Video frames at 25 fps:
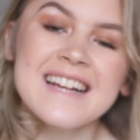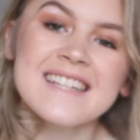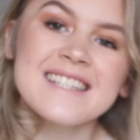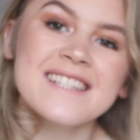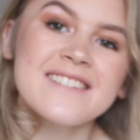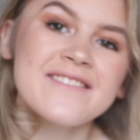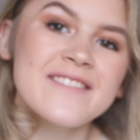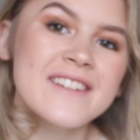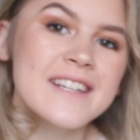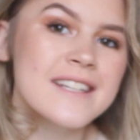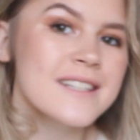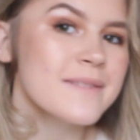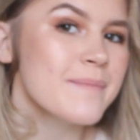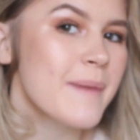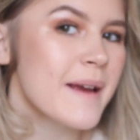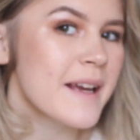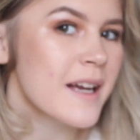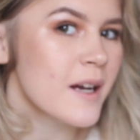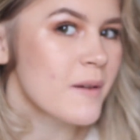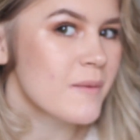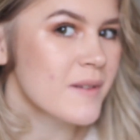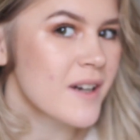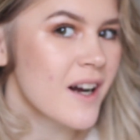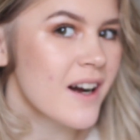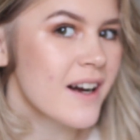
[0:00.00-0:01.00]
that's the finished
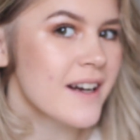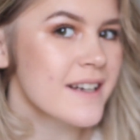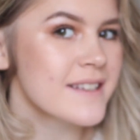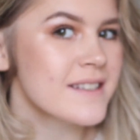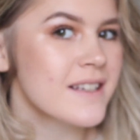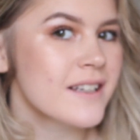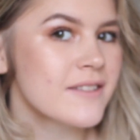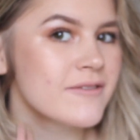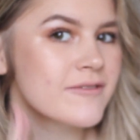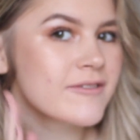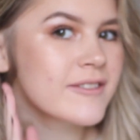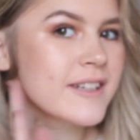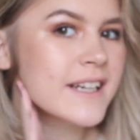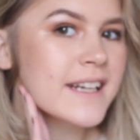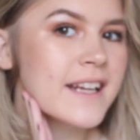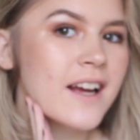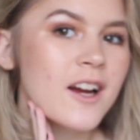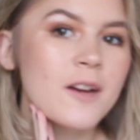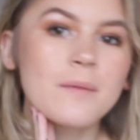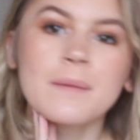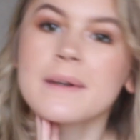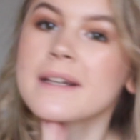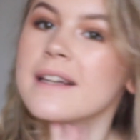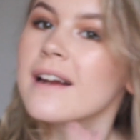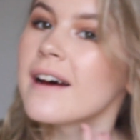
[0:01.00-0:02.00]
makeup, guys. I really
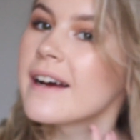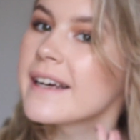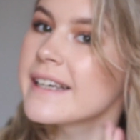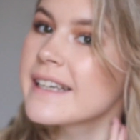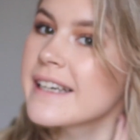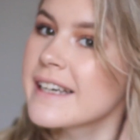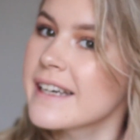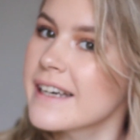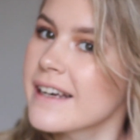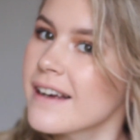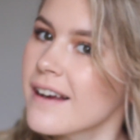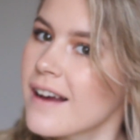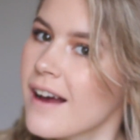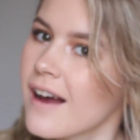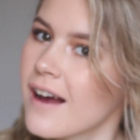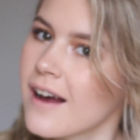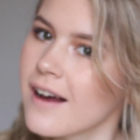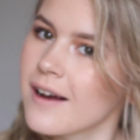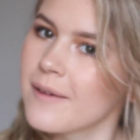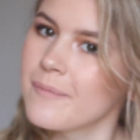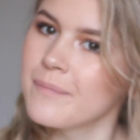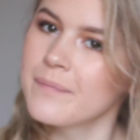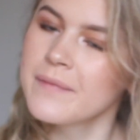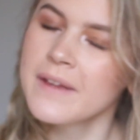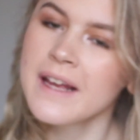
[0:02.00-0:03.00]
hope you like
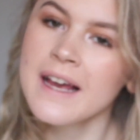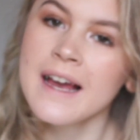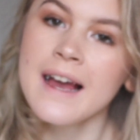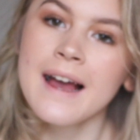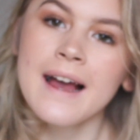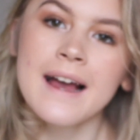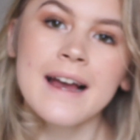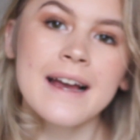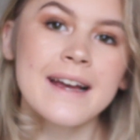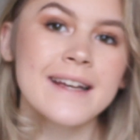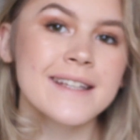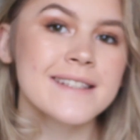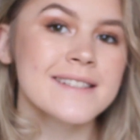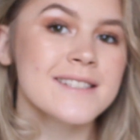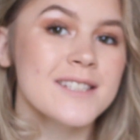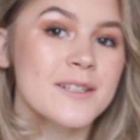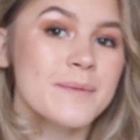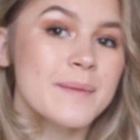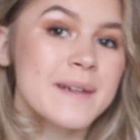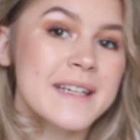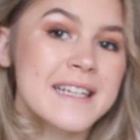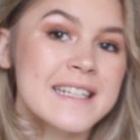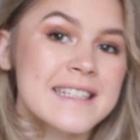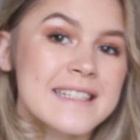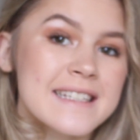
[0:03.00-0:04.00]
it.
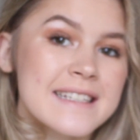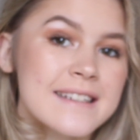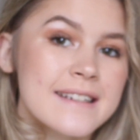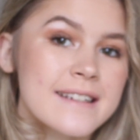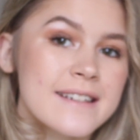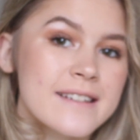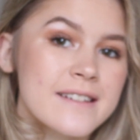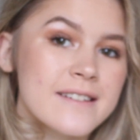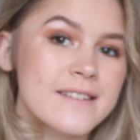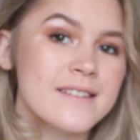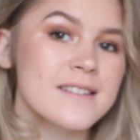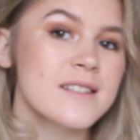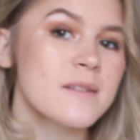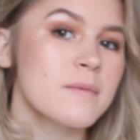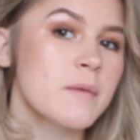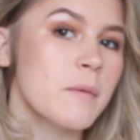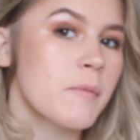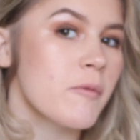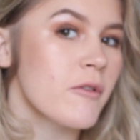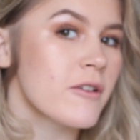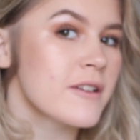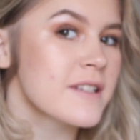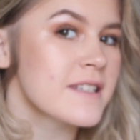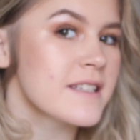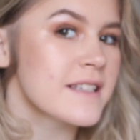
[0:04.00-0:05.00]
Super easy to do, super
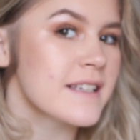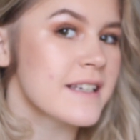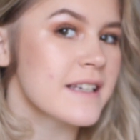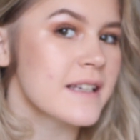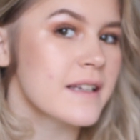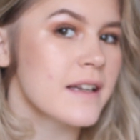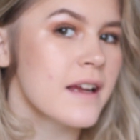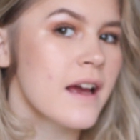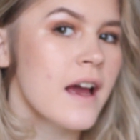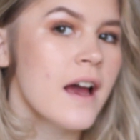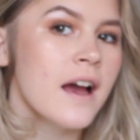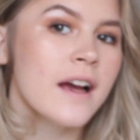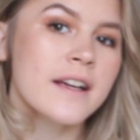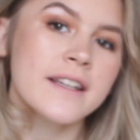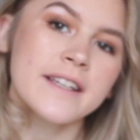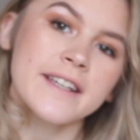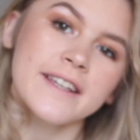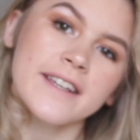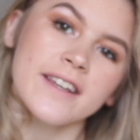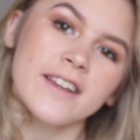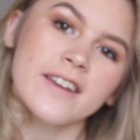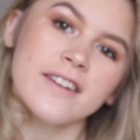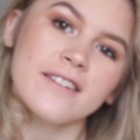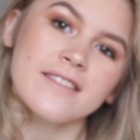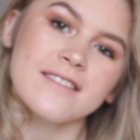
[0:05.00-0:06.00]
bronzy and
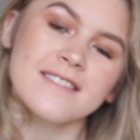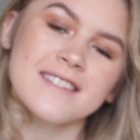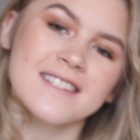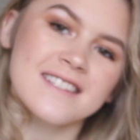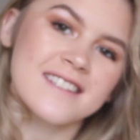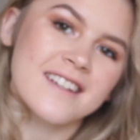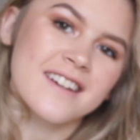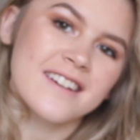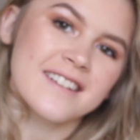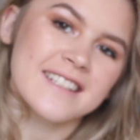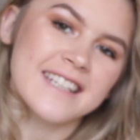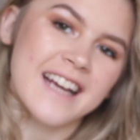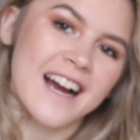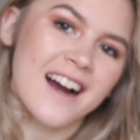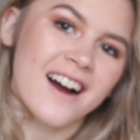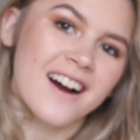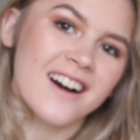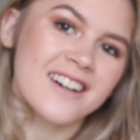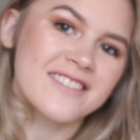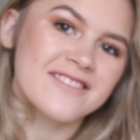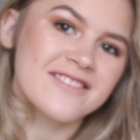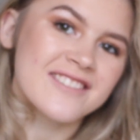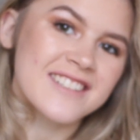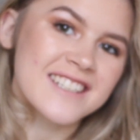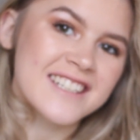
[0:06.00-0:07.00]
cute. So yeah,
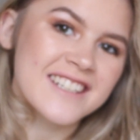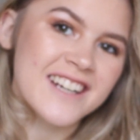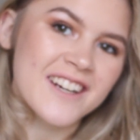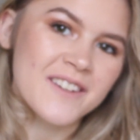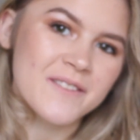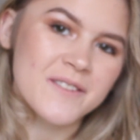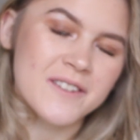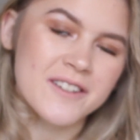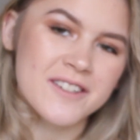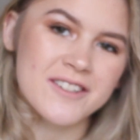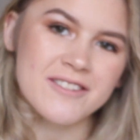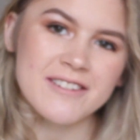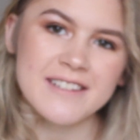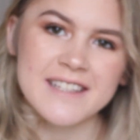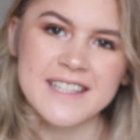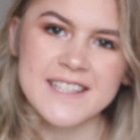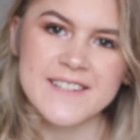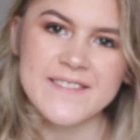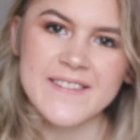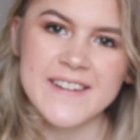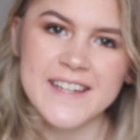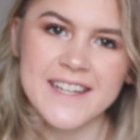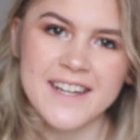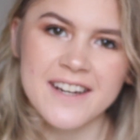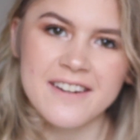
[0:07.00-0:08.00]
I really hope you enjoyed this
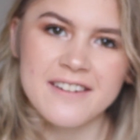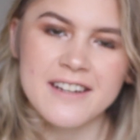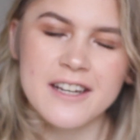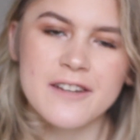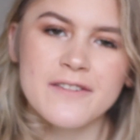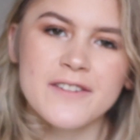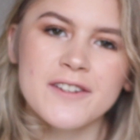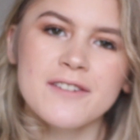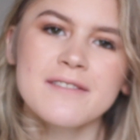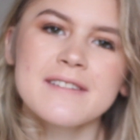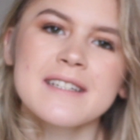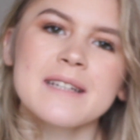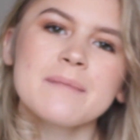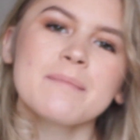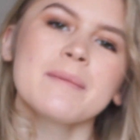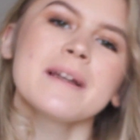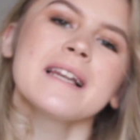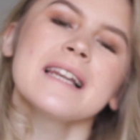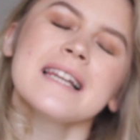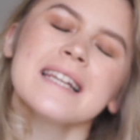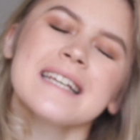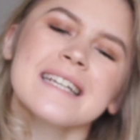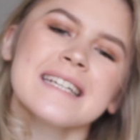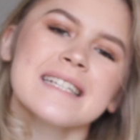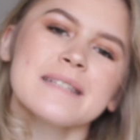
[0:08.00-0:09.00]
video. If you did,
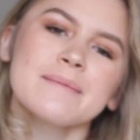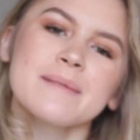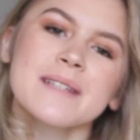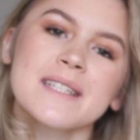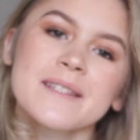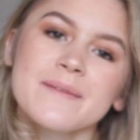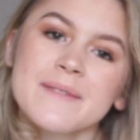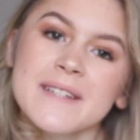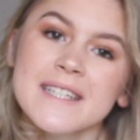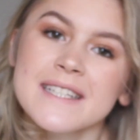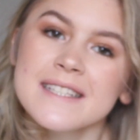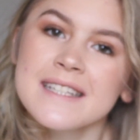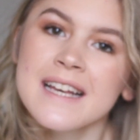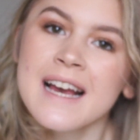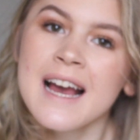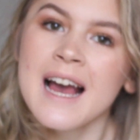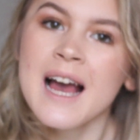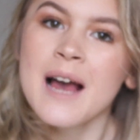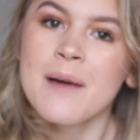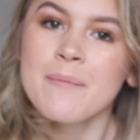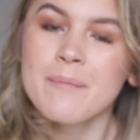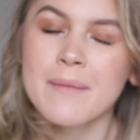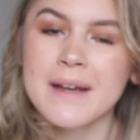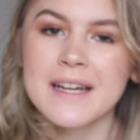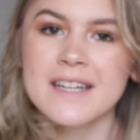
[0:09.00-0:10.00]
please, please, please
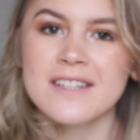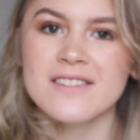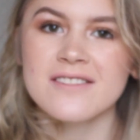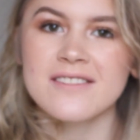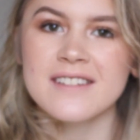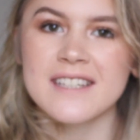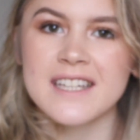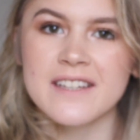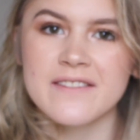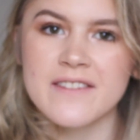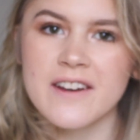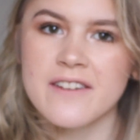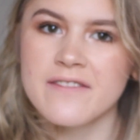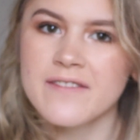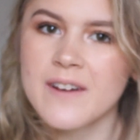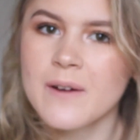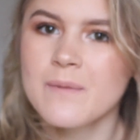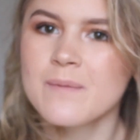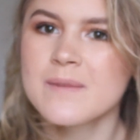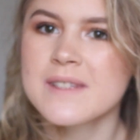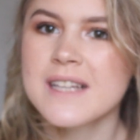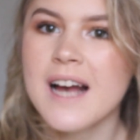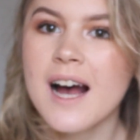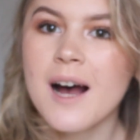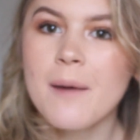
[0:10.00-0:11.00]
make sure to give it a
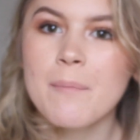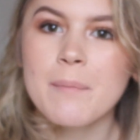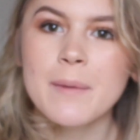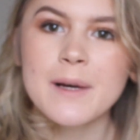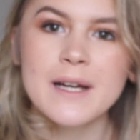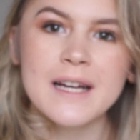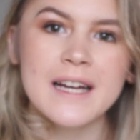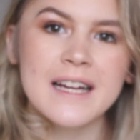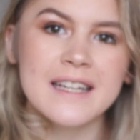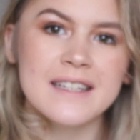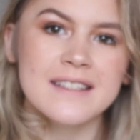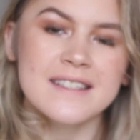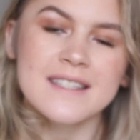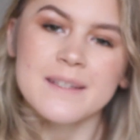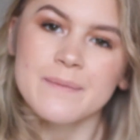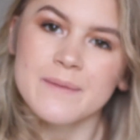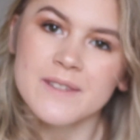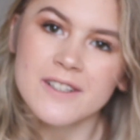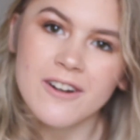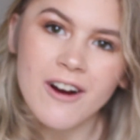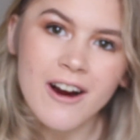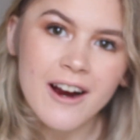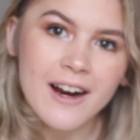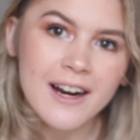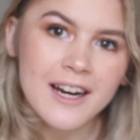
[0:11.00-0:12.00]
thumbs up and
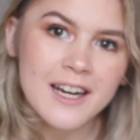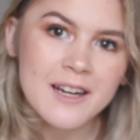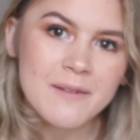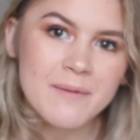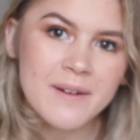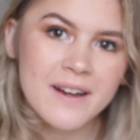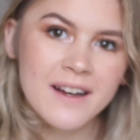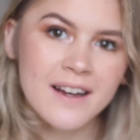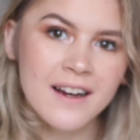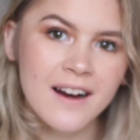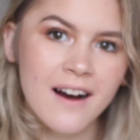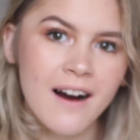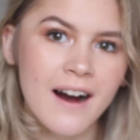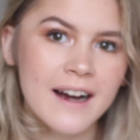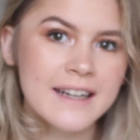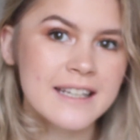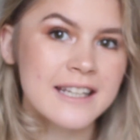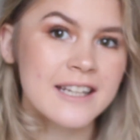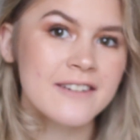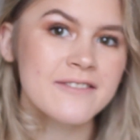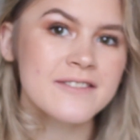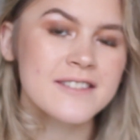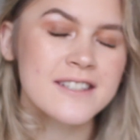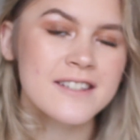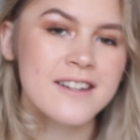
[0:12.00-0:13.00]
subscribe. I'd
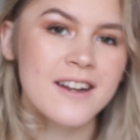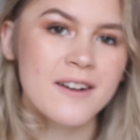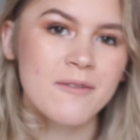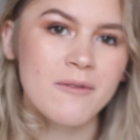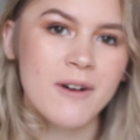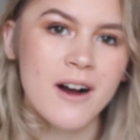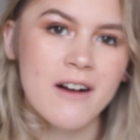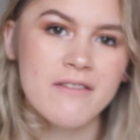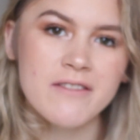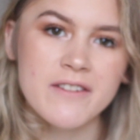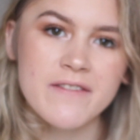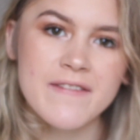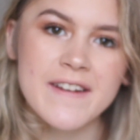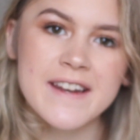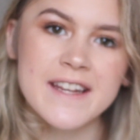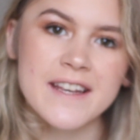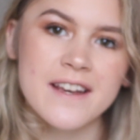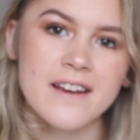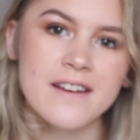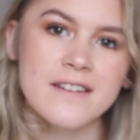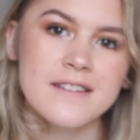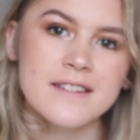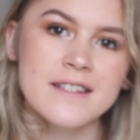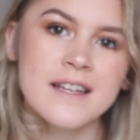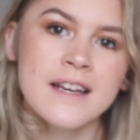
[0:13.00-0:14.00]
love to know what other
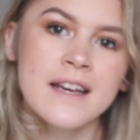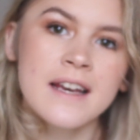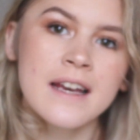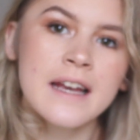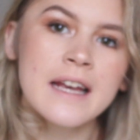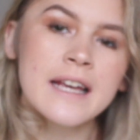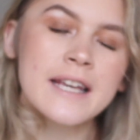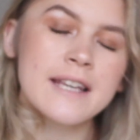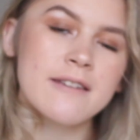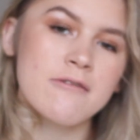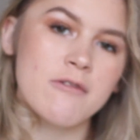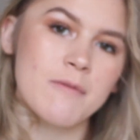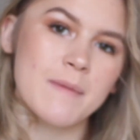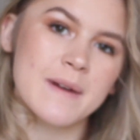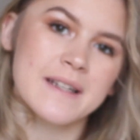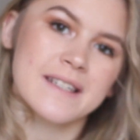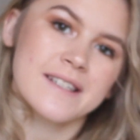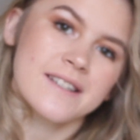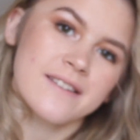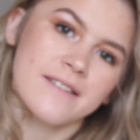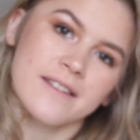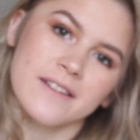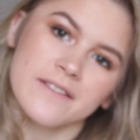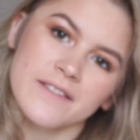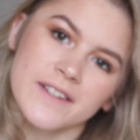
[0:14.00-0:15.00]
videos you want me
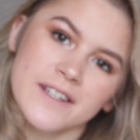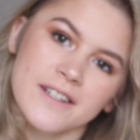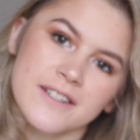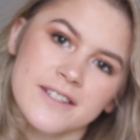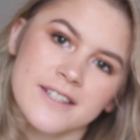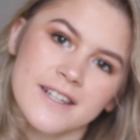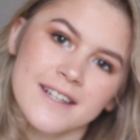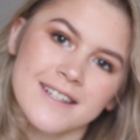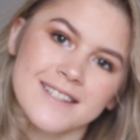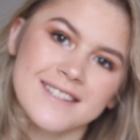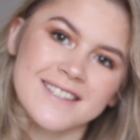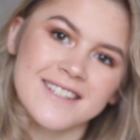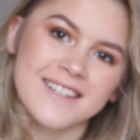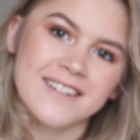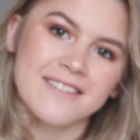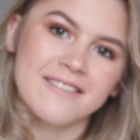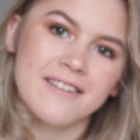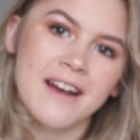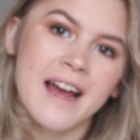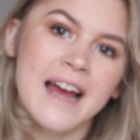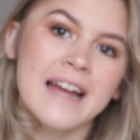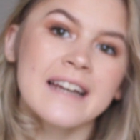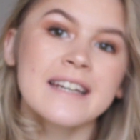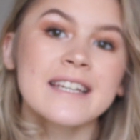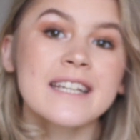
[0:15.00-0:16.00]
to do in the future, so
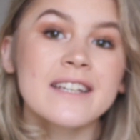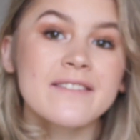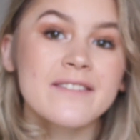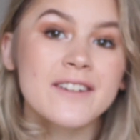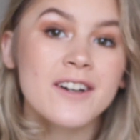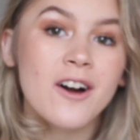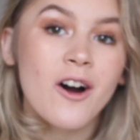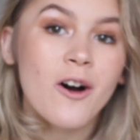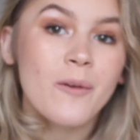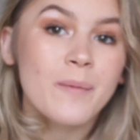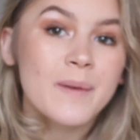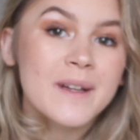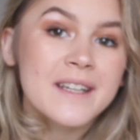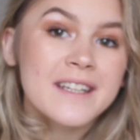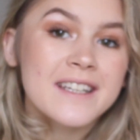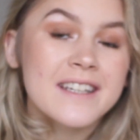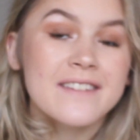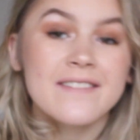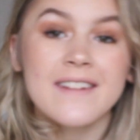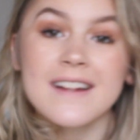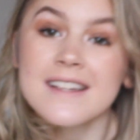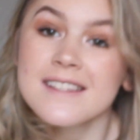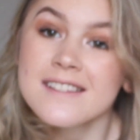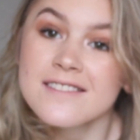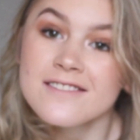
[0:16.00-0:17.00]
leave a comment
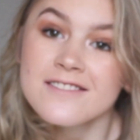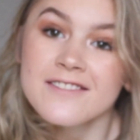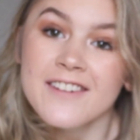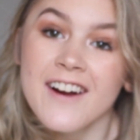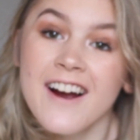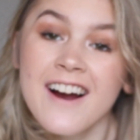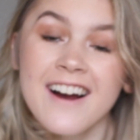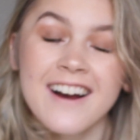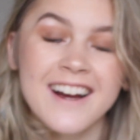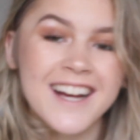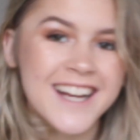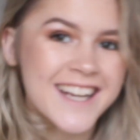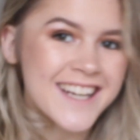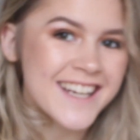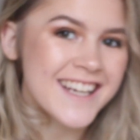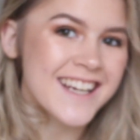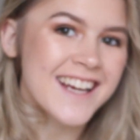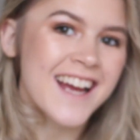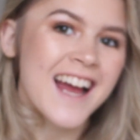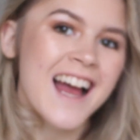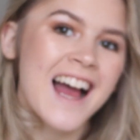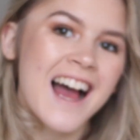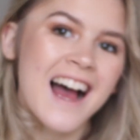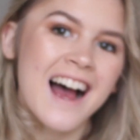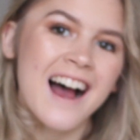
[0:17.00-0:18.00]
if that's alright.
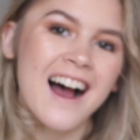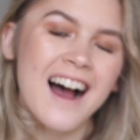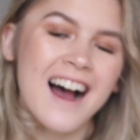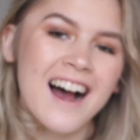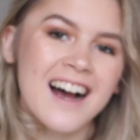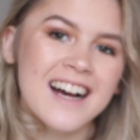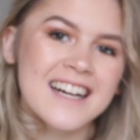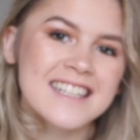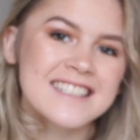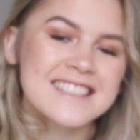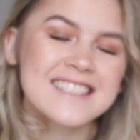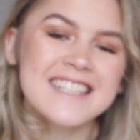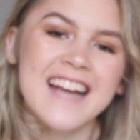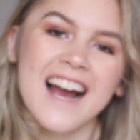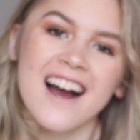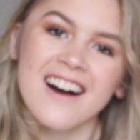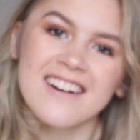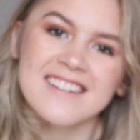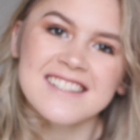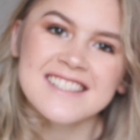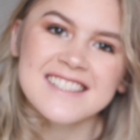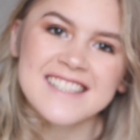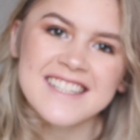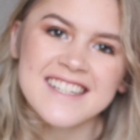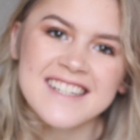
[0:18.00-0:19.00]
And yeah,
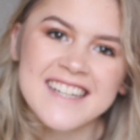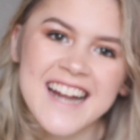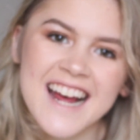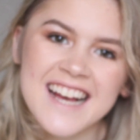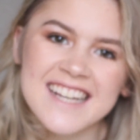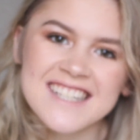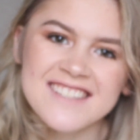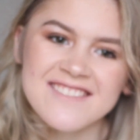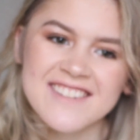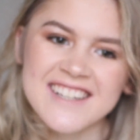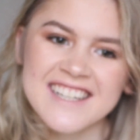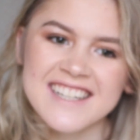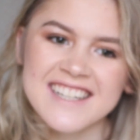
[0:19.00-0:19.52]
I'll see you next